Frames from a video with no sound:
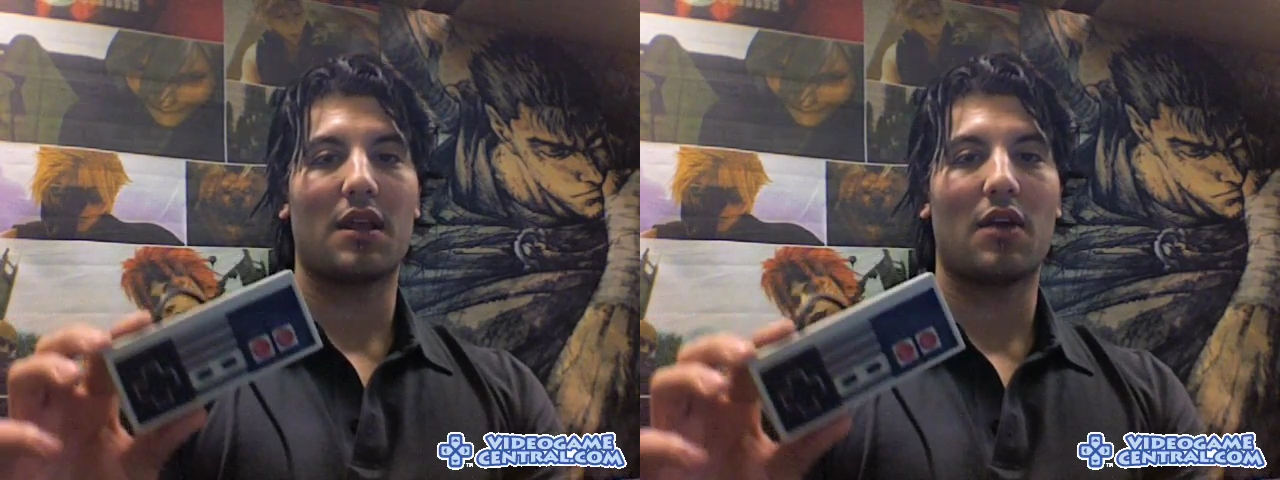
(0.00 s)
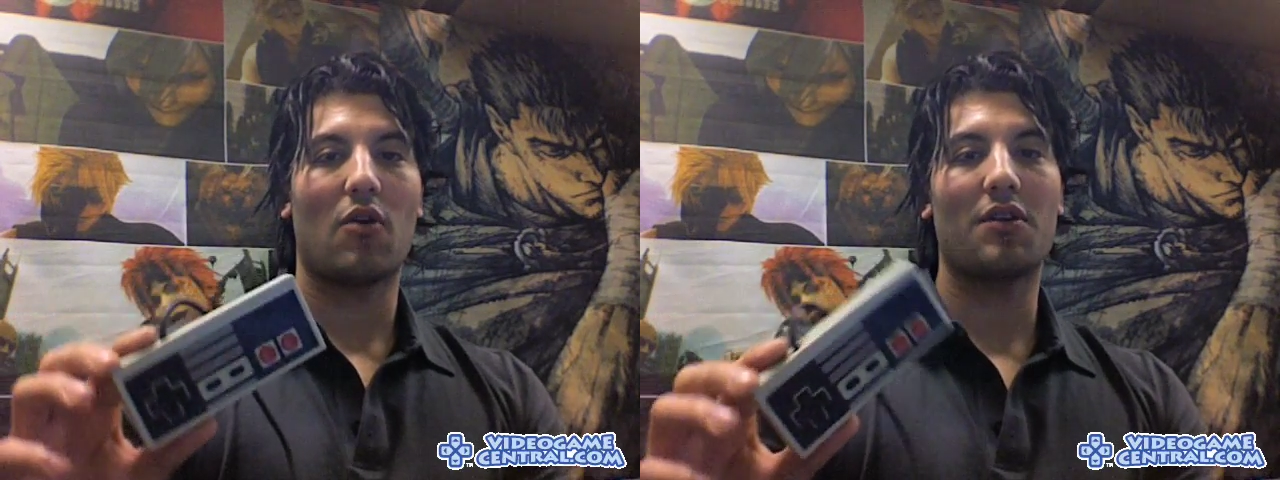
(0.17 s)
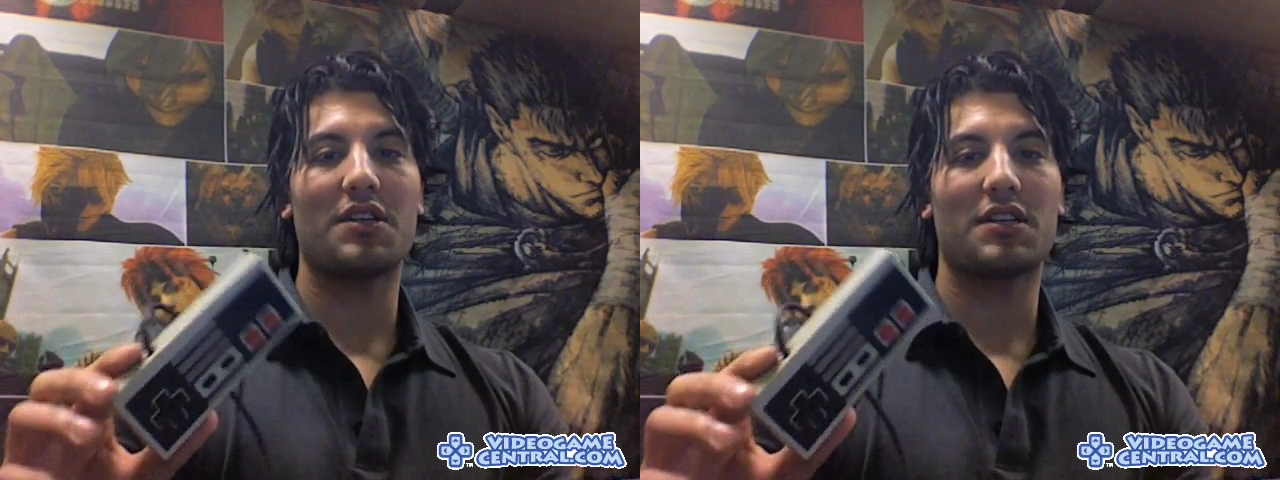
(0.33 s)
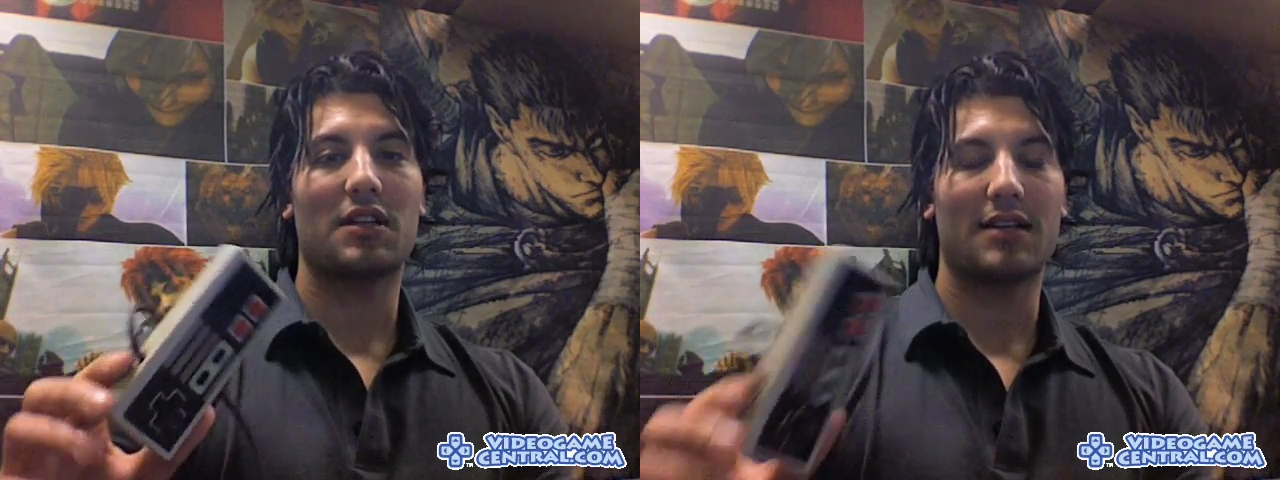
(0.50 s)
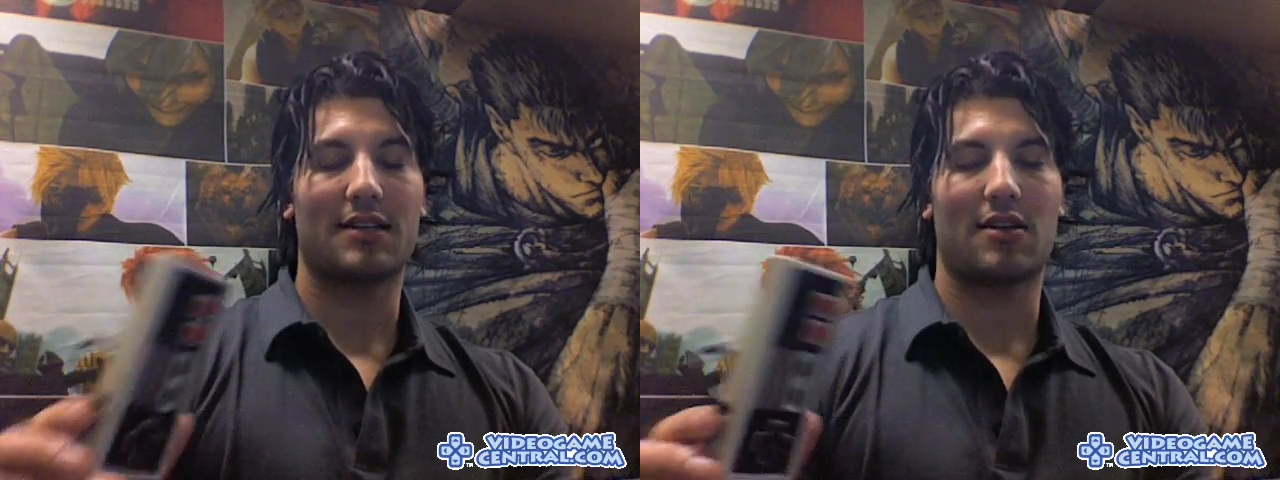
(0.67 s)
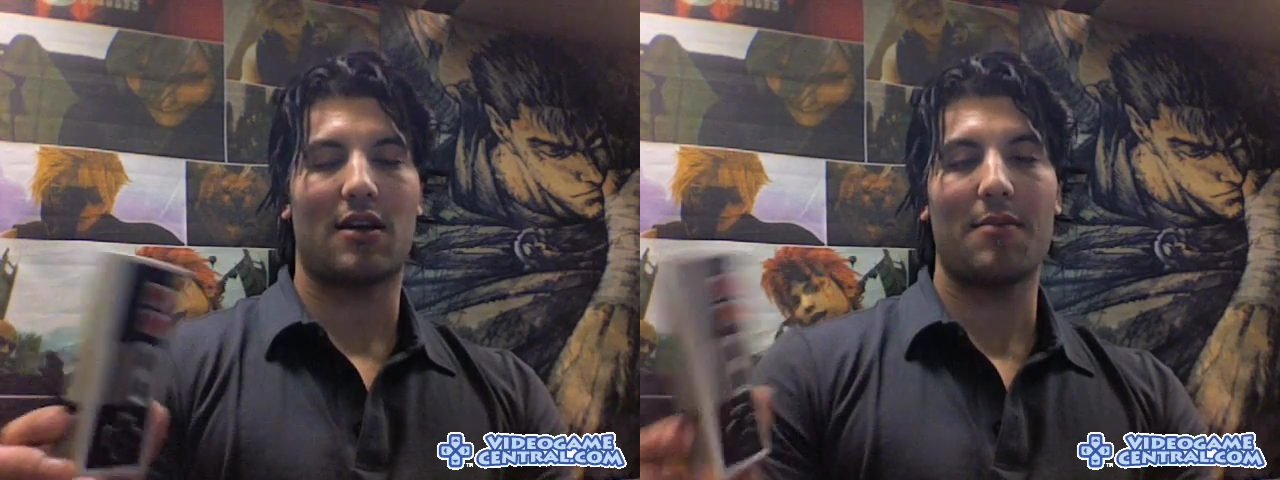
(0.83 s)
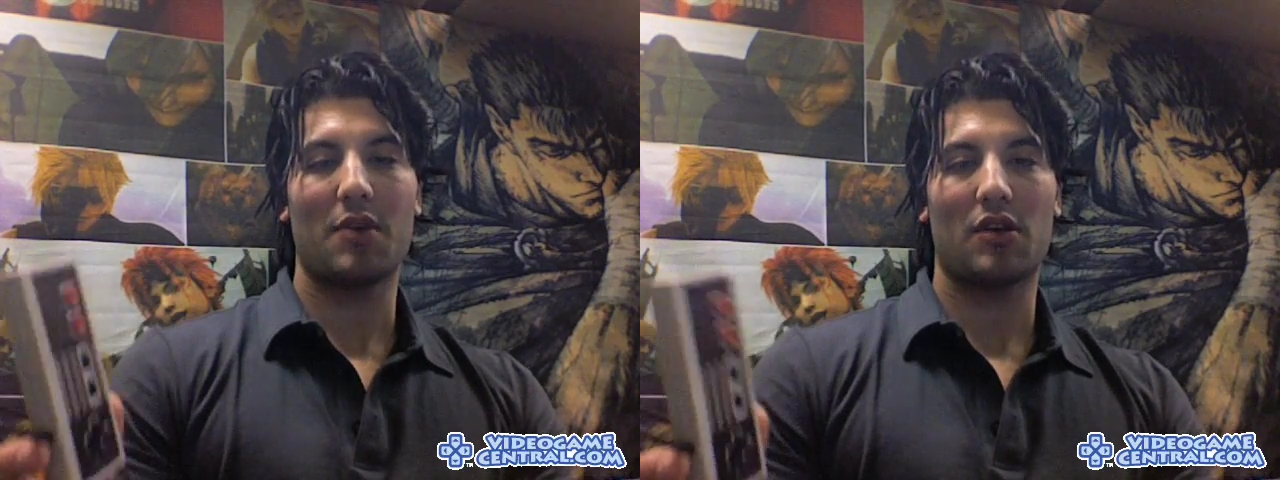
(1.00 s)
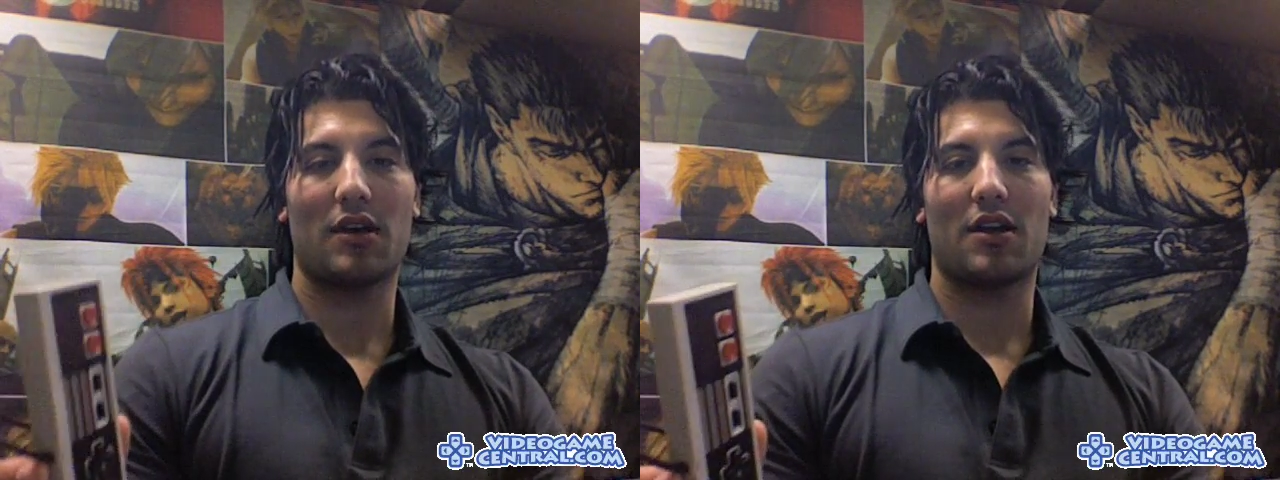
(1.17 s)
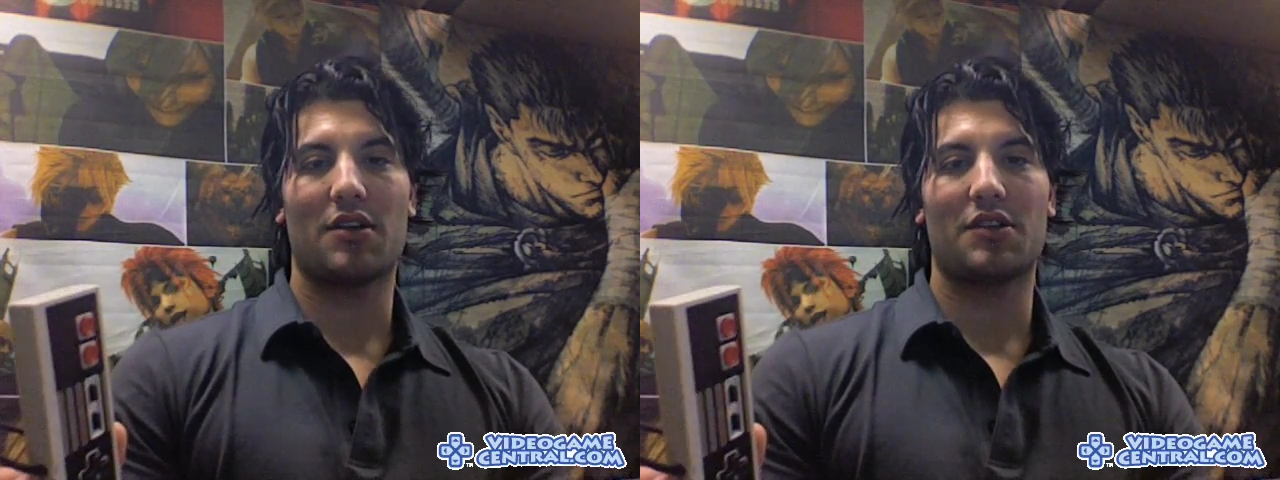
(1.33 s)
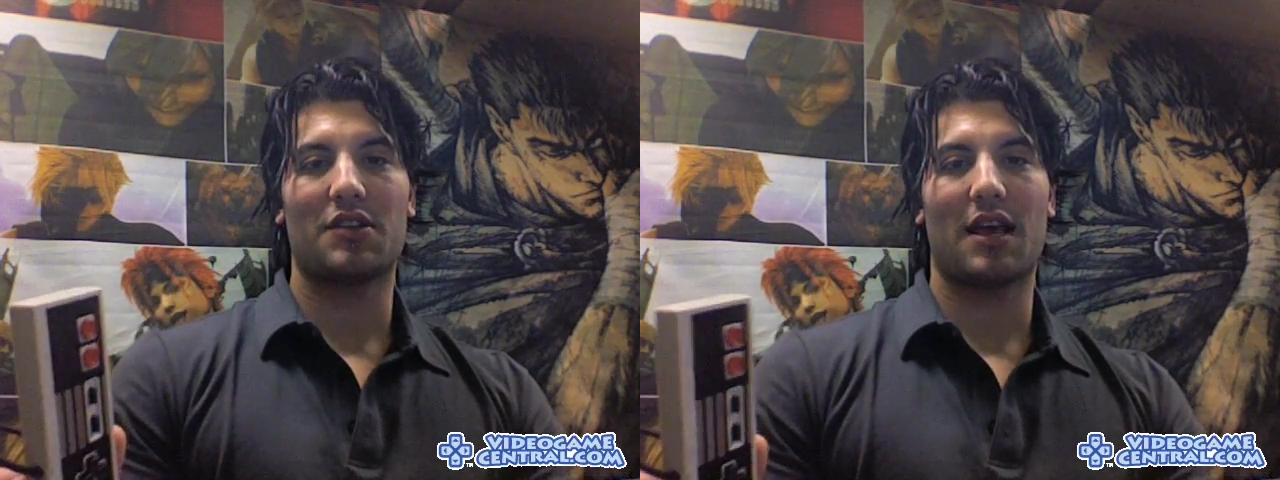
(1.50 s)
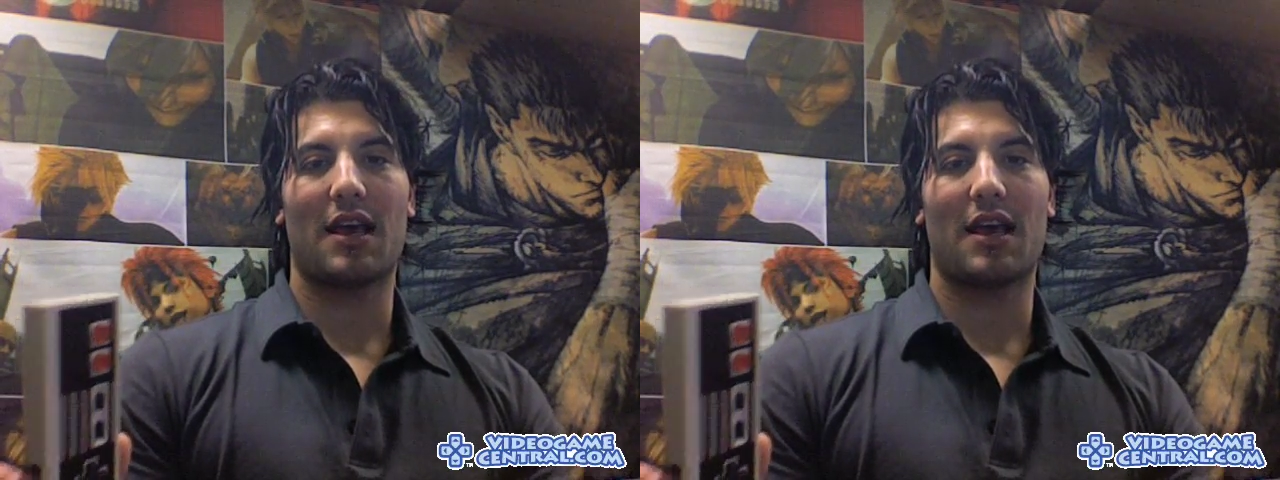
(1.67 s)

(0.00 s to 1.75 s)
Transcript: all these classic emulators.